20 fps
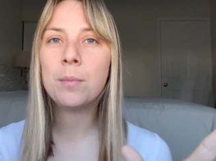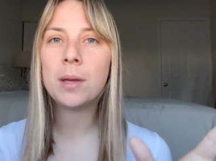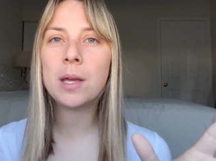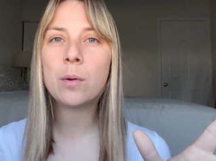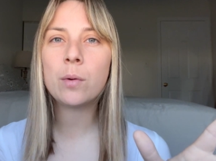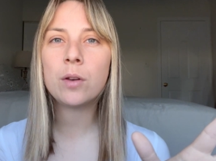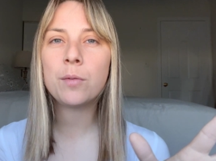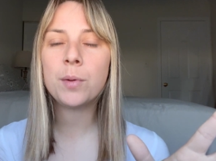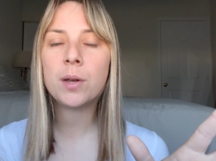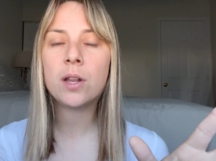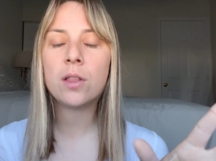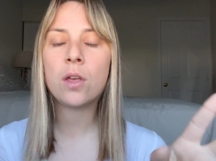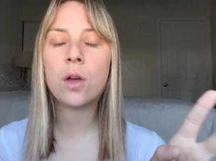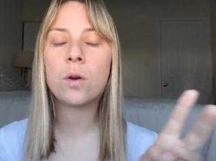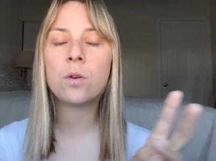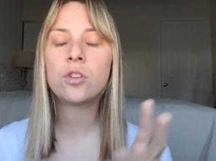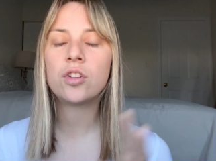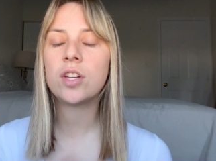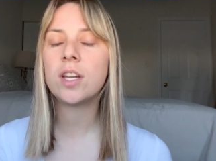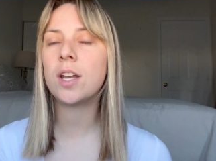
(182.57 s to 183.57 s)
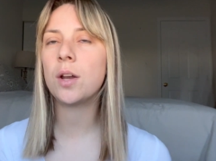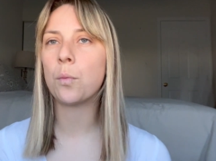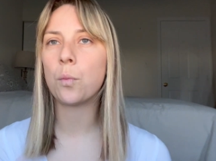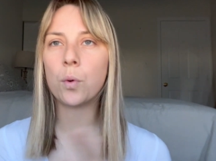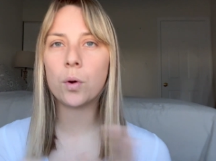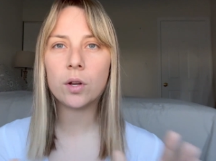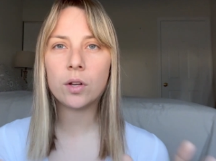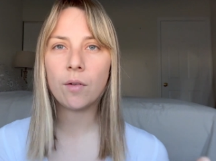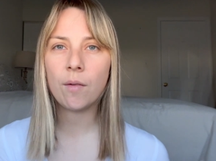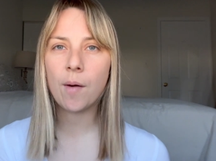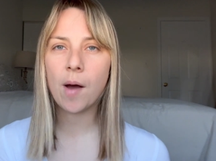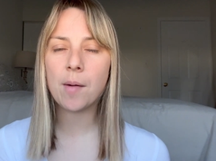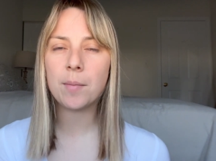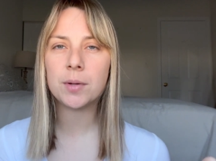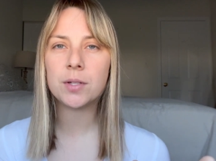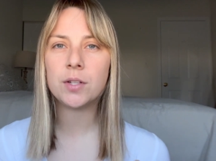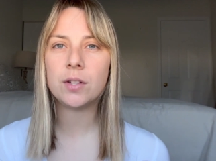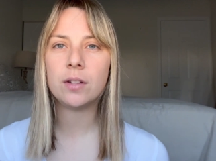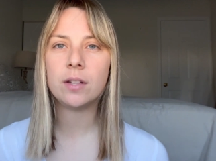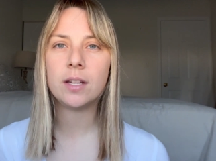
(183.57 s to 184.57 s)
he would have been in the ocean in a world of
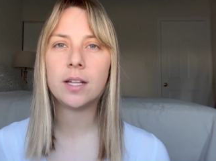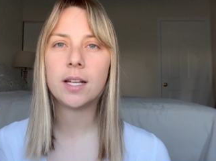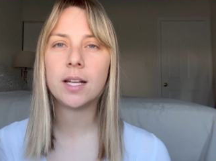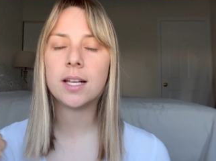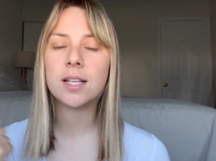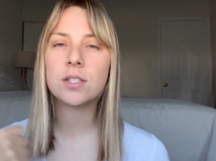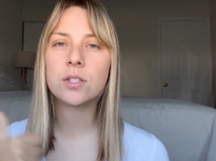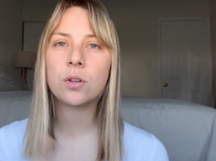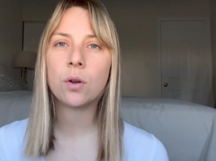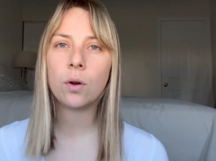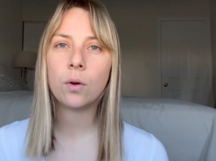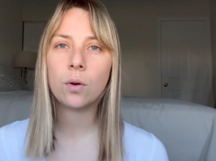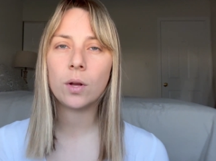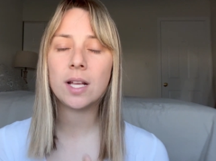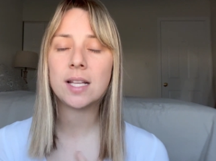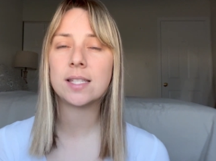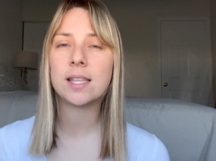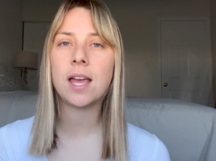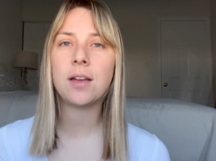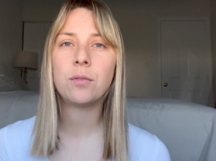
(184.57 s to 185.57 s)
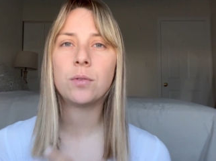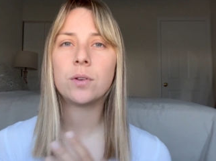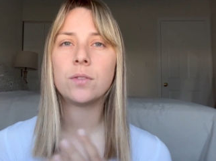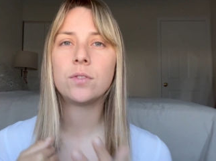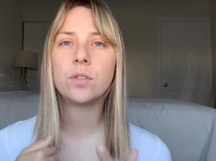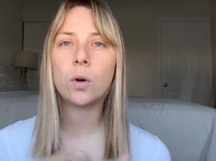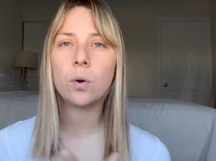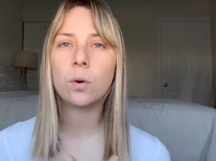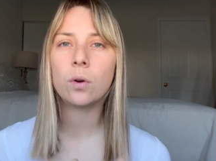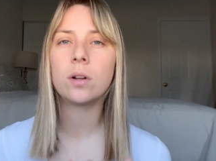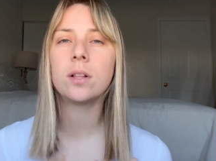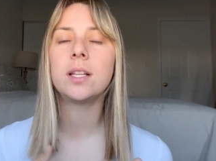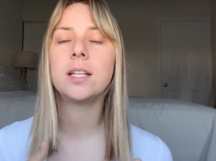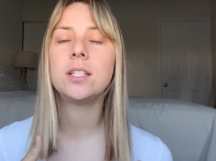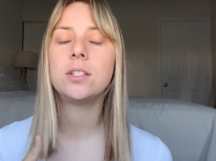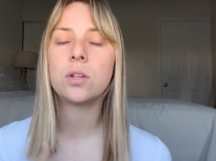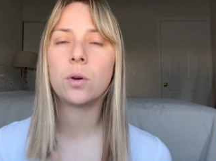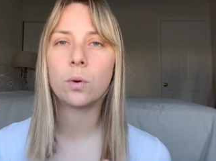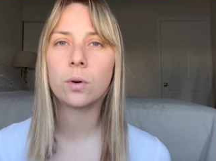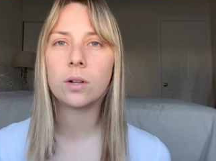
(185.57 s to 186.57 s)
opportunity. His, his life would have totally,
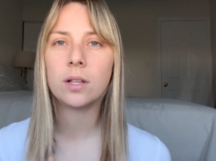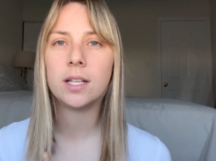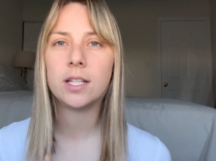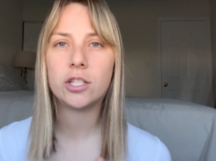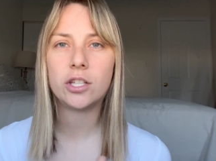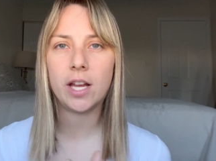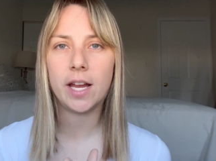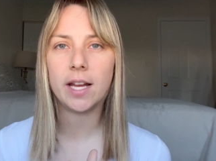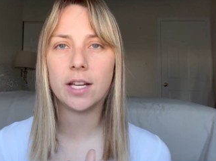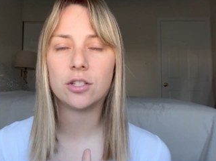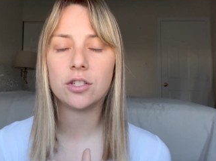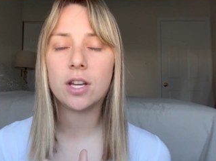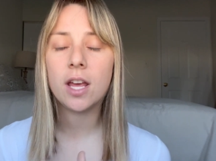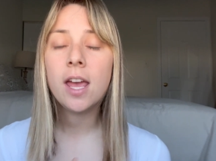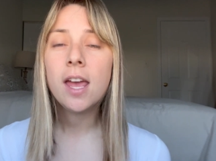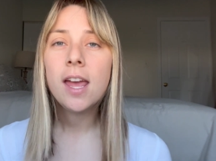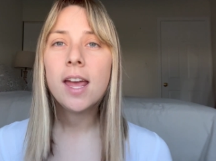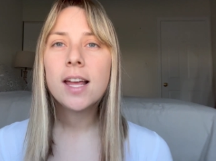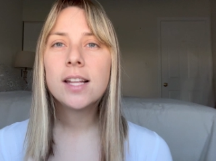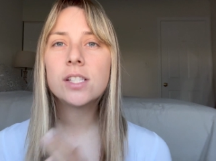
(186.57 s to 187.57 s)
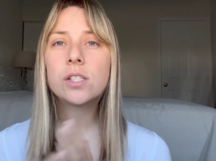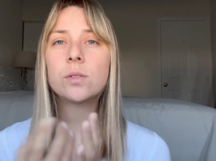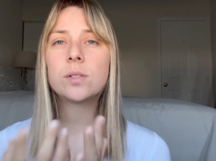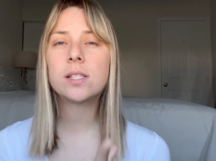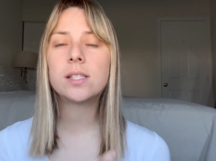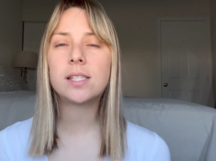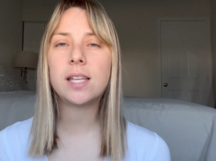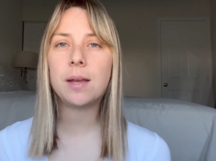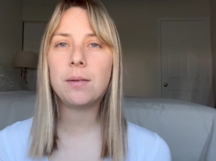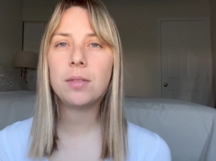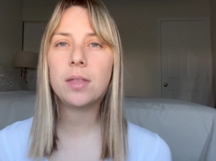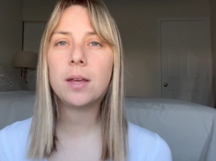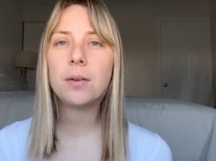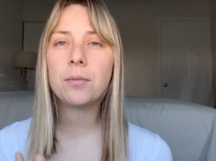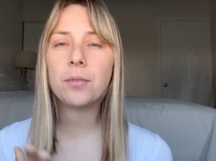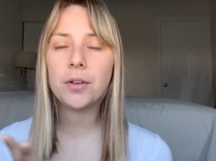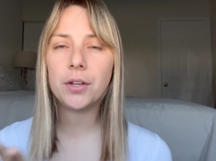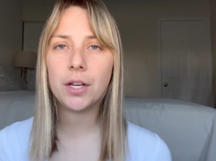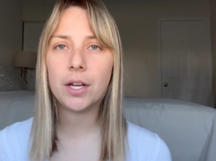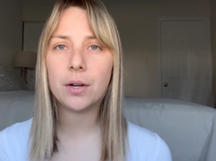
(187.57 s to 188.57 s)
totally changed. And so it's the same thing
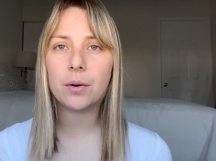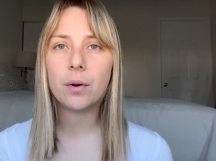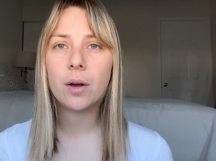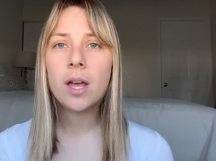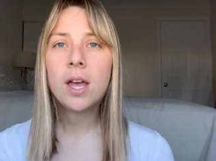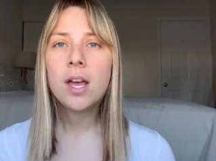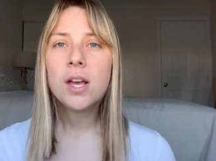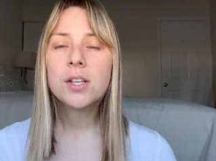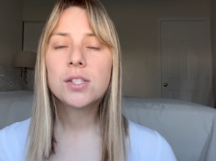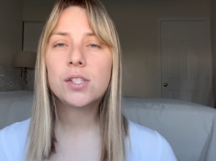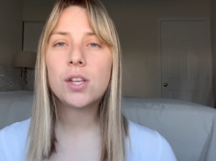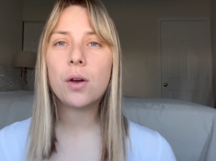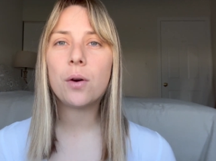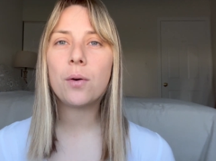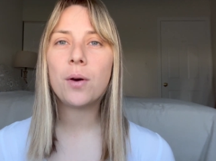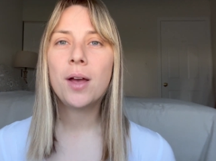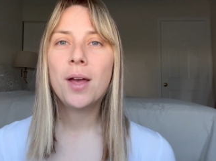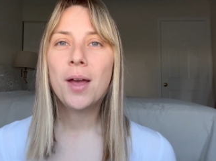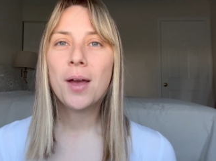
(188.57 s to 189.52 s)
for you. So,